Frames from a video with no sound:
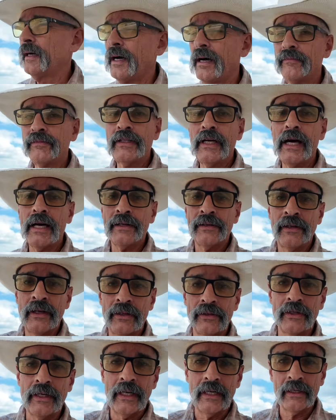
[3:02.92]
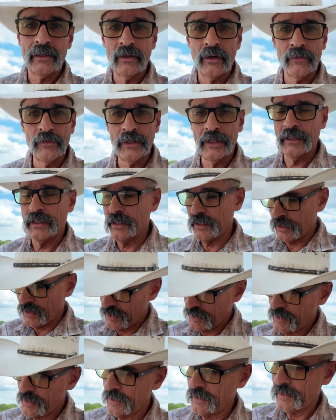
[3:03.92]
I've got another hangar over here
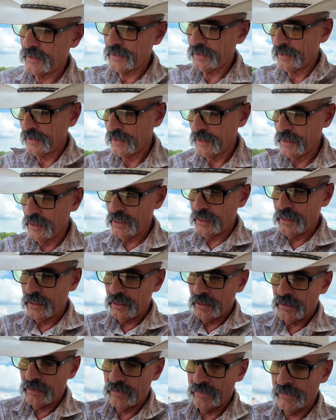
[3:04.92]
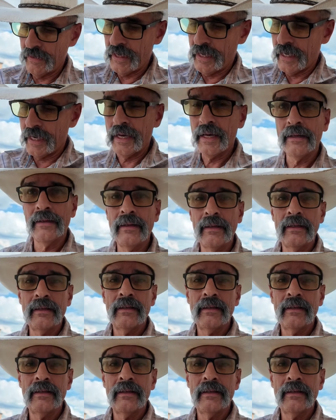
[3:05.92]
that